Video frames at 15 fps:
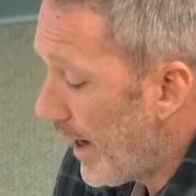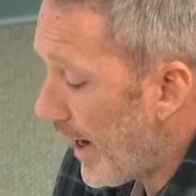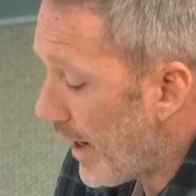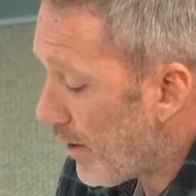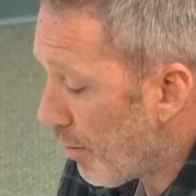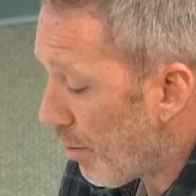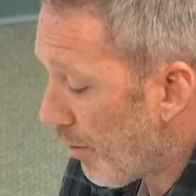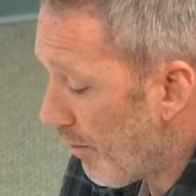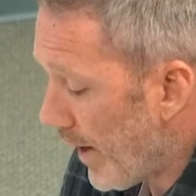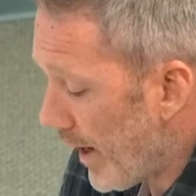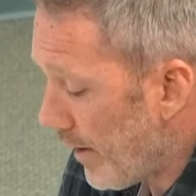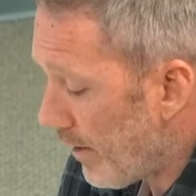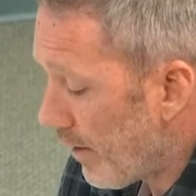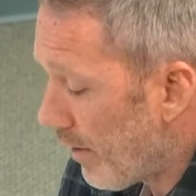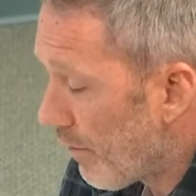and to
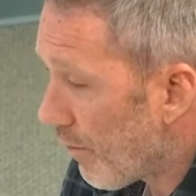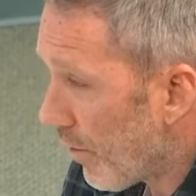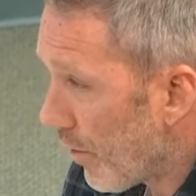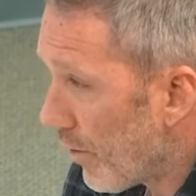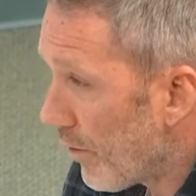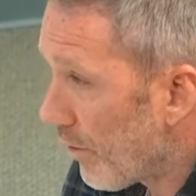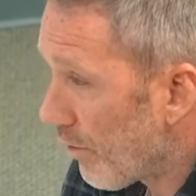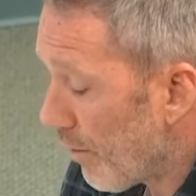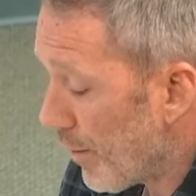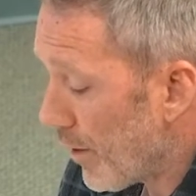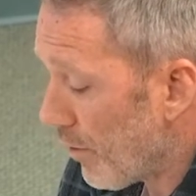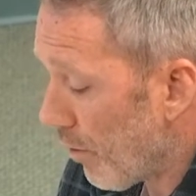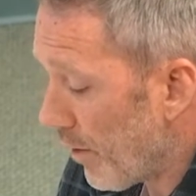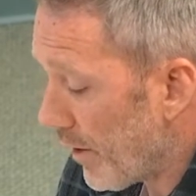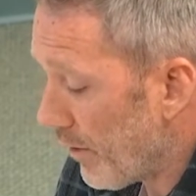prevent further
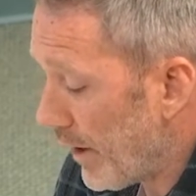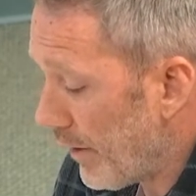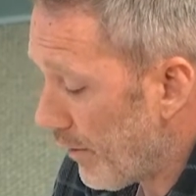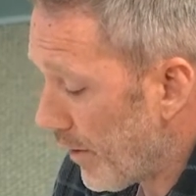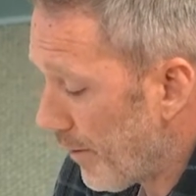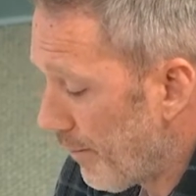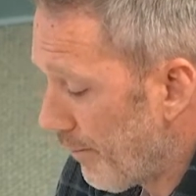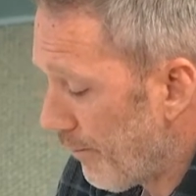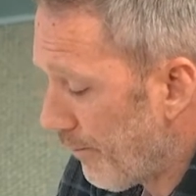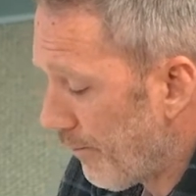discriminatory teaching.